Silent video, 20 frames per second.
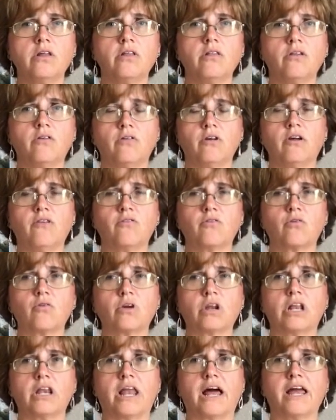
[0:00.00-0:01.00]
They're never
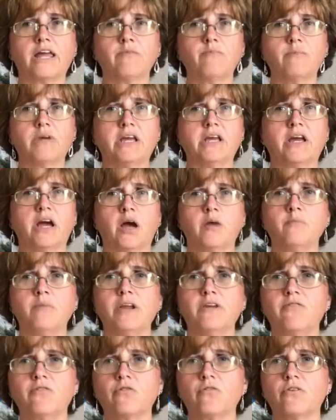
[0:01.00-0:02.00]
going to like me. I'm
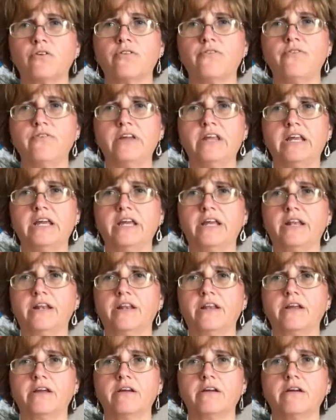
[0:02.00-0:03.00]
never going to fit in.